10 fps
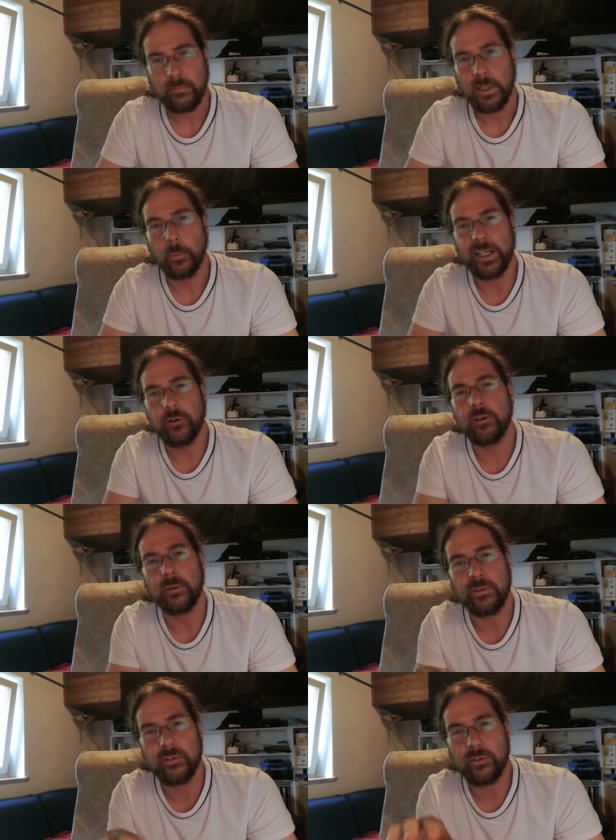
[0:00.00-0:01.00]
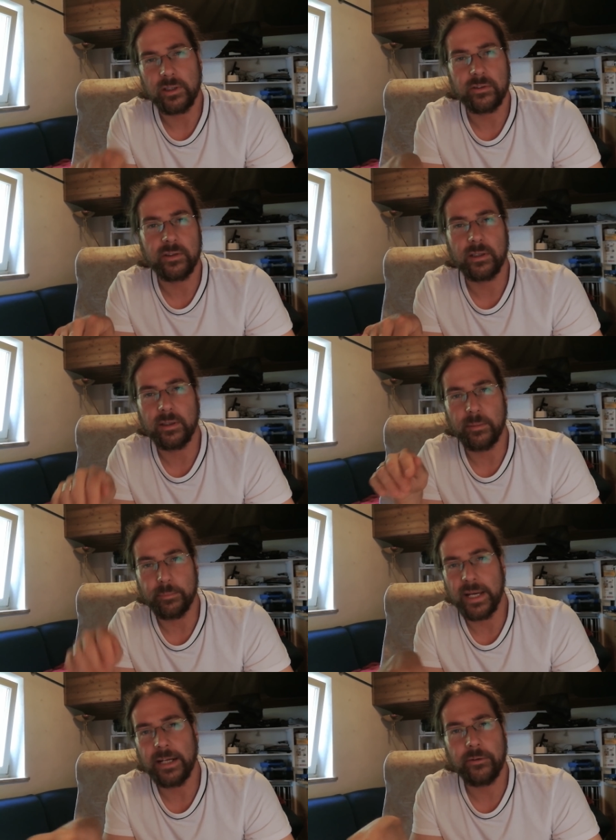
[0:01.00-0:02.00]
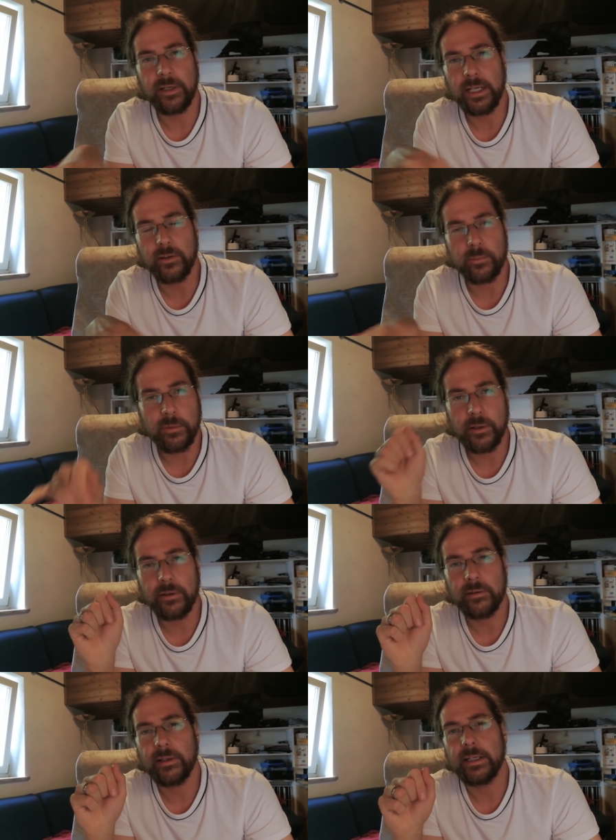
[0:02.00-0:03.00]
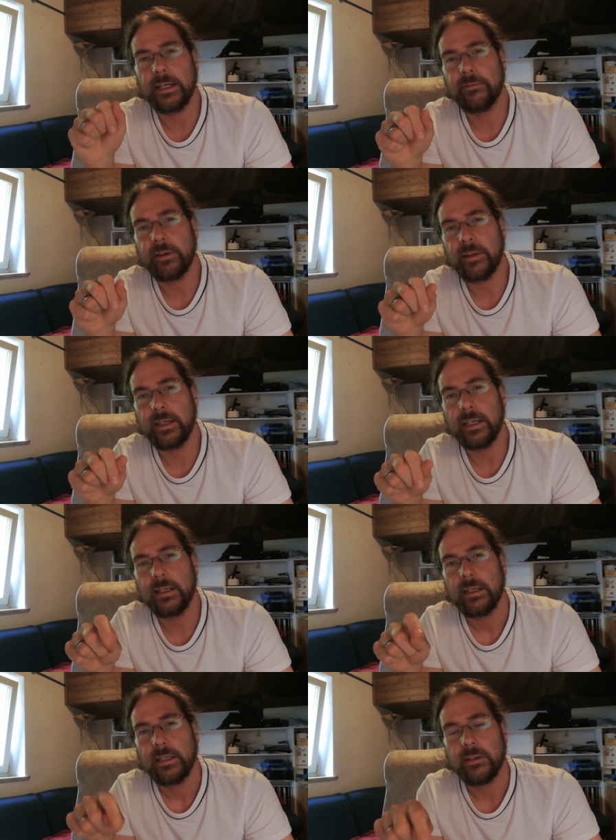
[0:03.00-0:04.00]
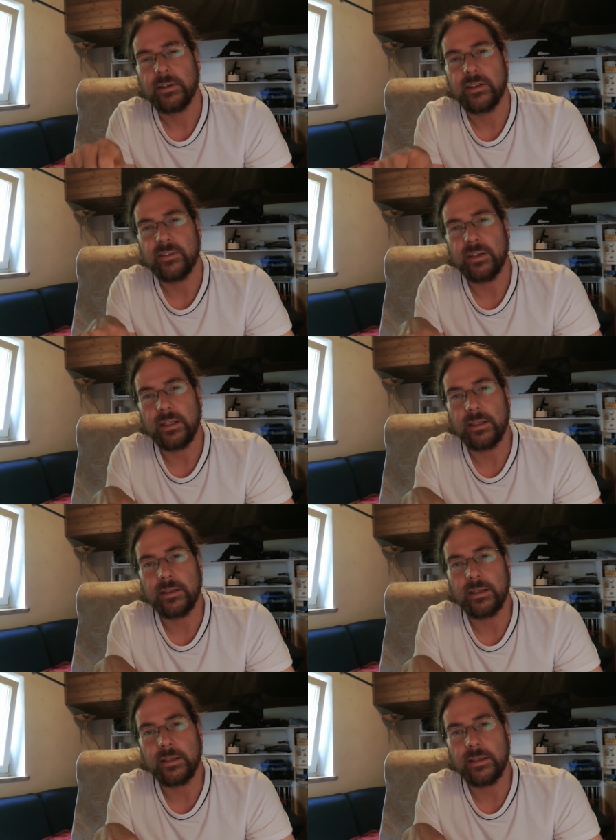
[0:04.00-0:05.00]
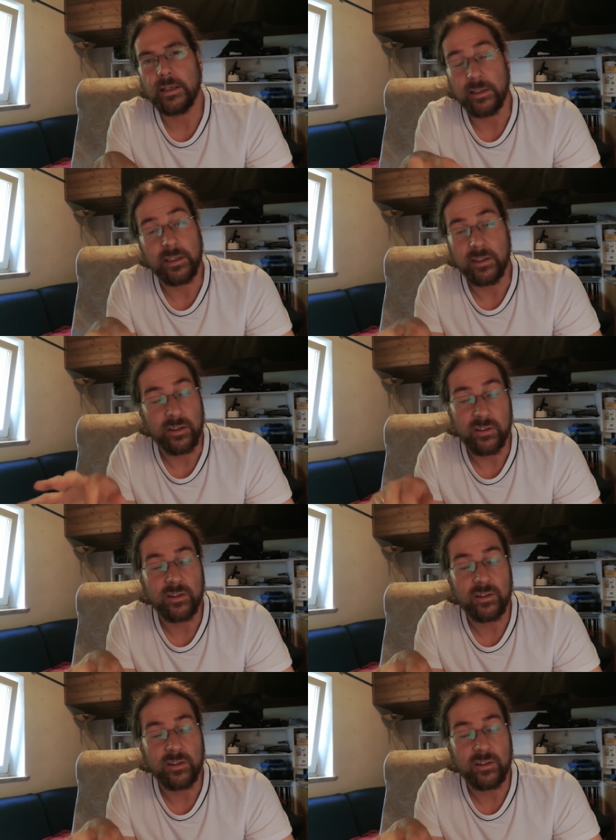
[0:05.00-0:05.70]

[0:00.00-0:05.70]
when he shows just the battery and the motor and everything, you can see that there, and he, he,